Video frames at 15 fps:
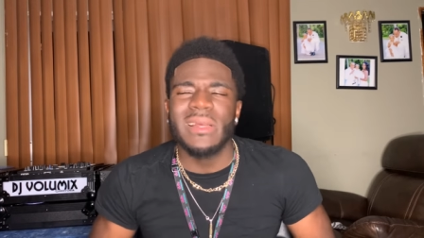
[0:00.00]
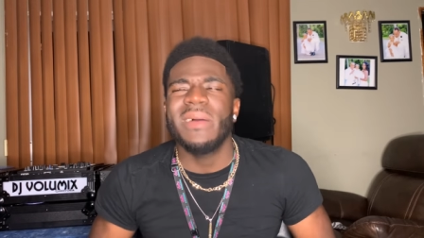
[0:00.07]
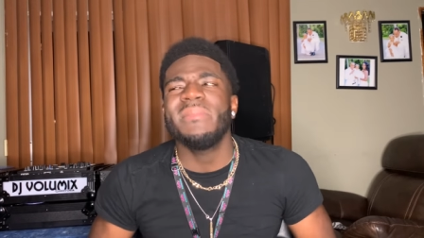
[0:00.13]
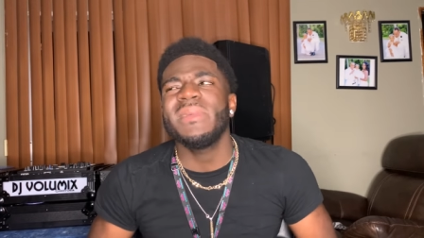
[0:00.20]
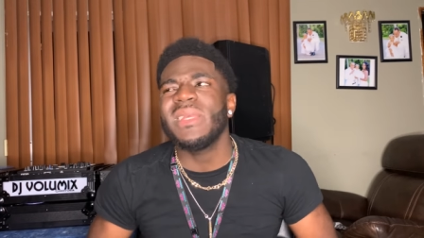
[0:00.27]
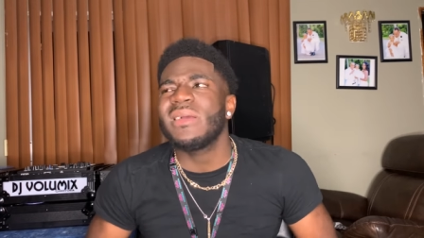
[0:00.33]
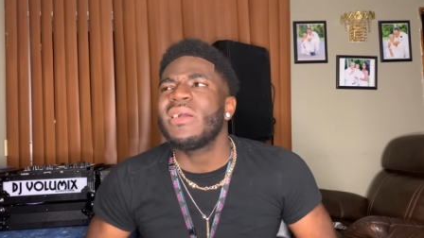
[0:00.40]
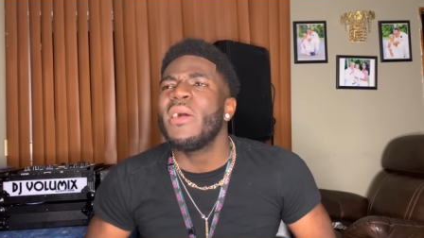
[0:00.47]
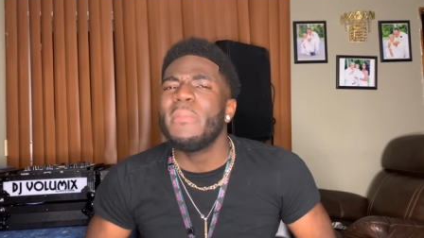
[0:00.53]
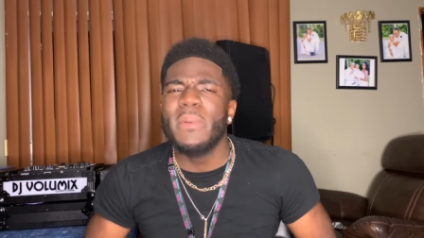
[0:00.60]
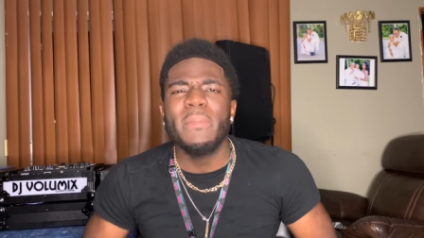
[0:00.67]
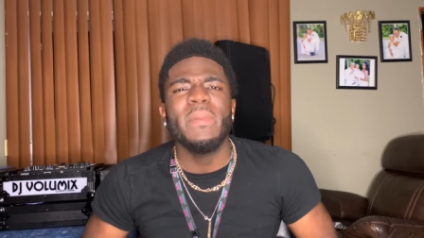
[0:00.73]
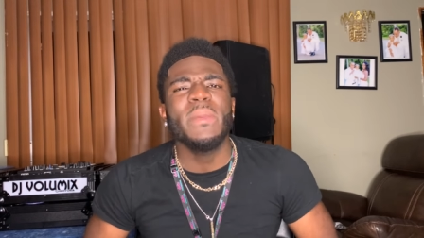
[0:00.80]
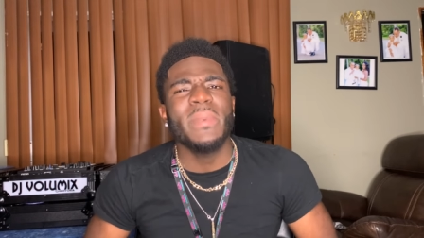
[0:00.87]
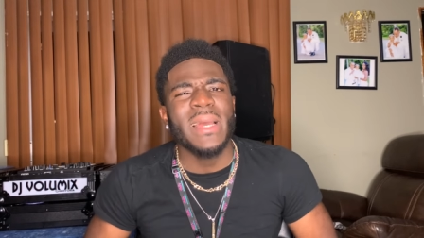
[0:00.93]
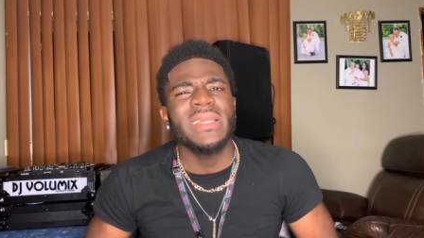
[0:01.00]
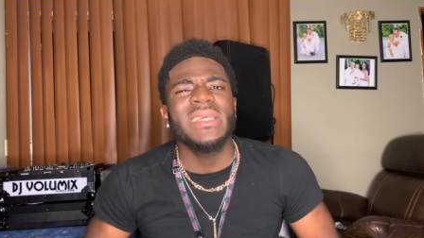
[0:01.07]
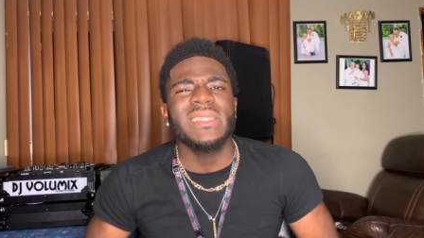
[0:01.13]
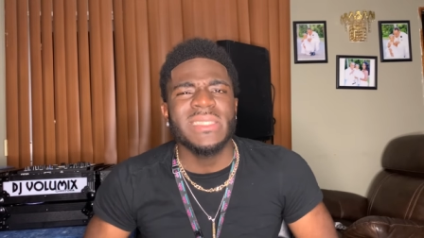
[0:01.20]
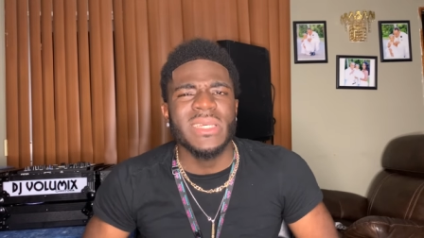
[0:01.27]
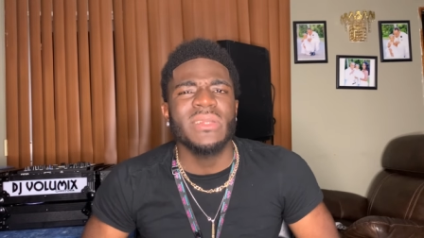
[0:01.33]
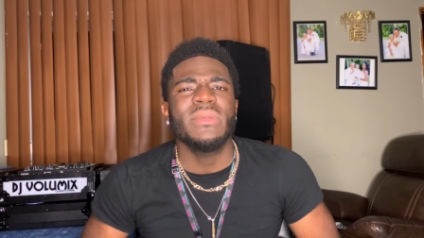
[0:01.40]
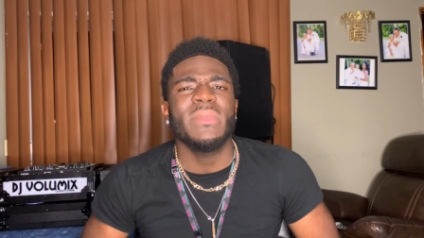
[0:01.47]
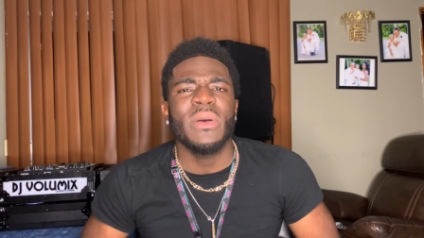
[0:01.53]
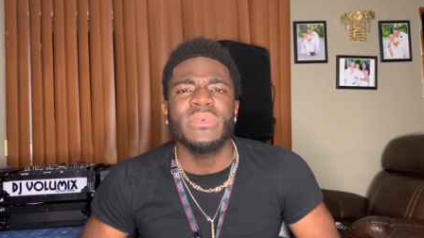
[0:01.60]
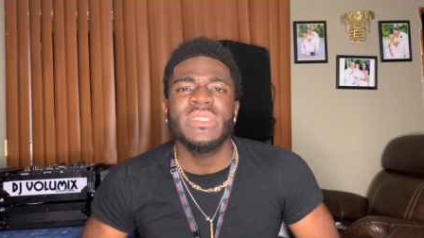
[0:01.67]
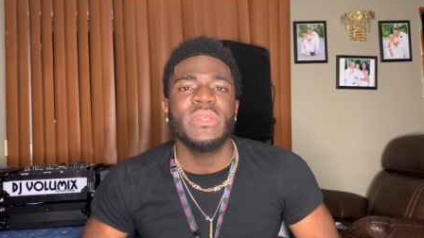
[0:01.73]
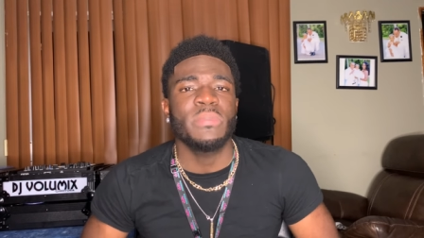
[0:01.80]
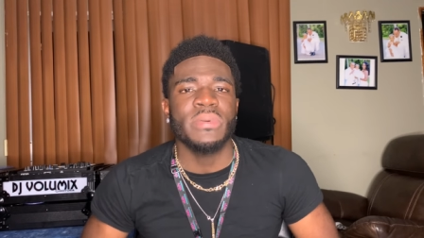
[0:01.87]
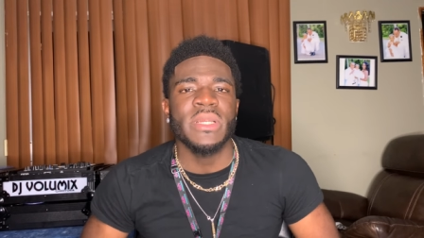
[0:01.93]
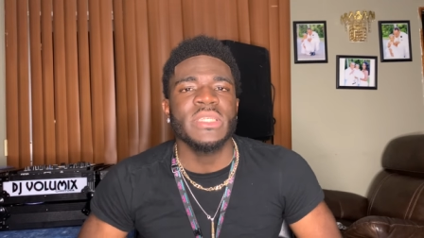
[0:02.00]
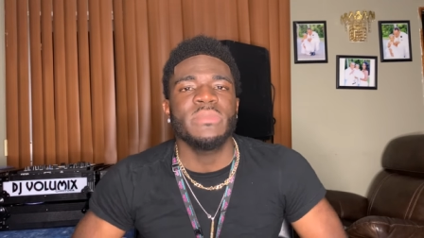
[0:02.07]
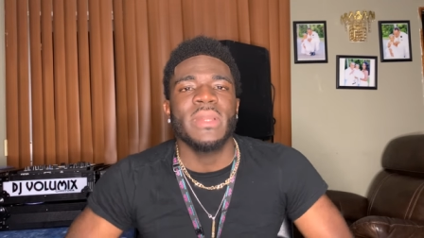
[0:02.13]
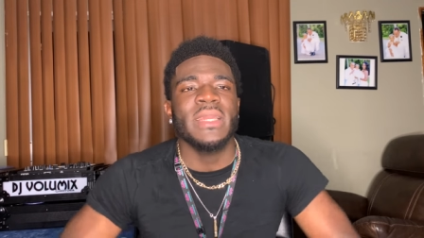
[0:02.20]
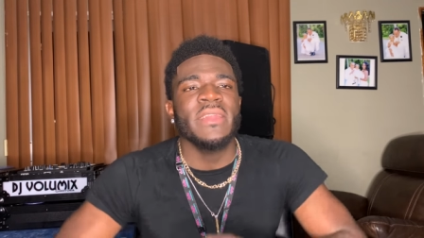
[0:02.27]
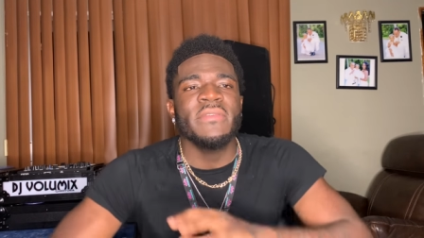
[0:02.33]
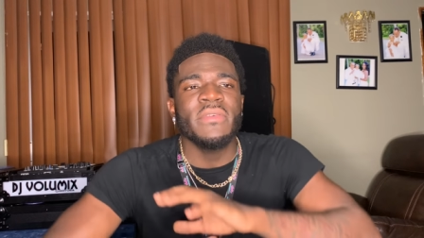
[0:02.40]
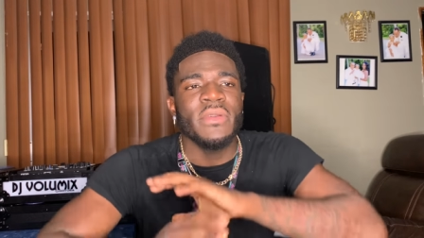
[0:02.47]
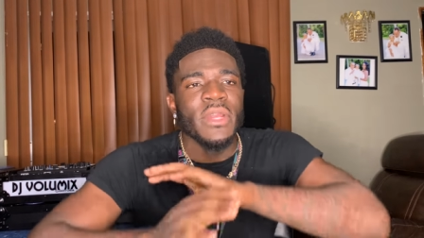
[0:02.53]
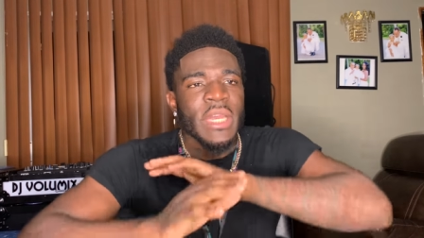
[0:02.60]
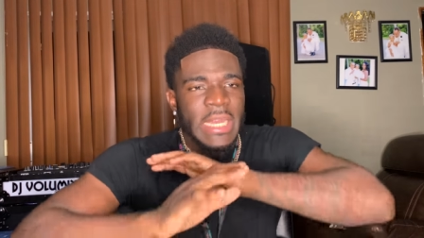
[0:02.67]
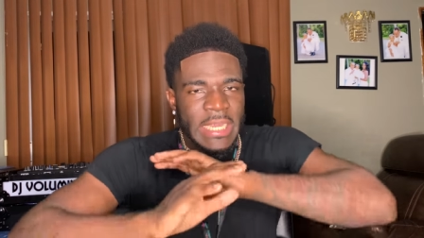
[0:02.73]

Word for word: mean, a couple of people, I did tell them I was depressed, but I never